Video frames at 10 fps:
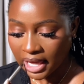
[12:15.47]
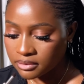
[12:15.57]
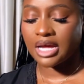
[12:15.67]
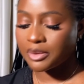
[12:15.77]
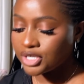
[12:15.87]

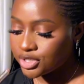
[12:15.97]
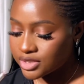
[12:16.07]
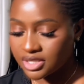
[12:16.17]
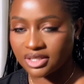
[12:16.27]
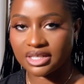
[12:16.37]
I'm gonna use
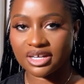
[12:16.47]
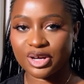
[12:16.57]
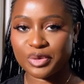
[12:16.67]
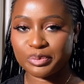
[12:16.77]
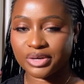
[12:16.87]
the
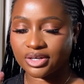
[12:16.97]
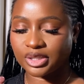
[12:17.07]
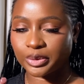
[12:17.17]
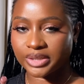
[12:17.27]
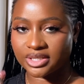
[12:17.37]
Lancome Butter
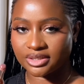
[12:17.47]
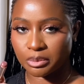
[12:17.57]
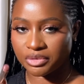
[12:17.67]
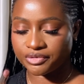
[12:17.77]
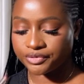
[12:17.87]
Glow in
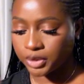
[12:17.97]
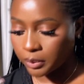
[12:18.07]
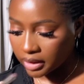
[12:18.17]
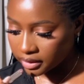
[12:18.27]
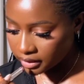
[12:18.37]
number
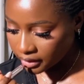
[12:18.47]
51.